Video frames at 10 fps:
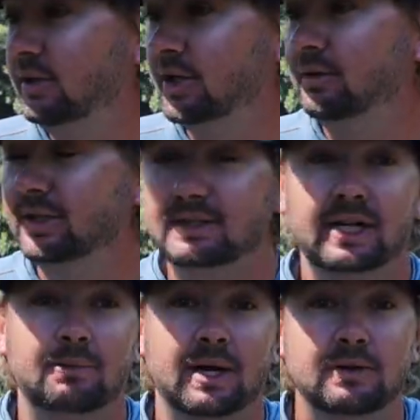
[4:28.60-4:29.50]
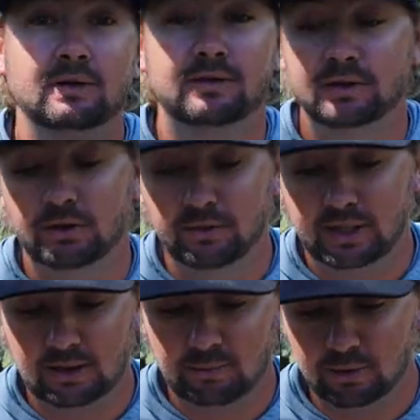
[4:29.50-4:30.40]
you know, the setup I use for throwing
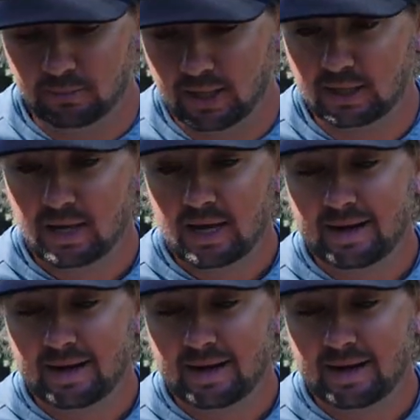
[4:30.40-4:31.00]
that topwater bait.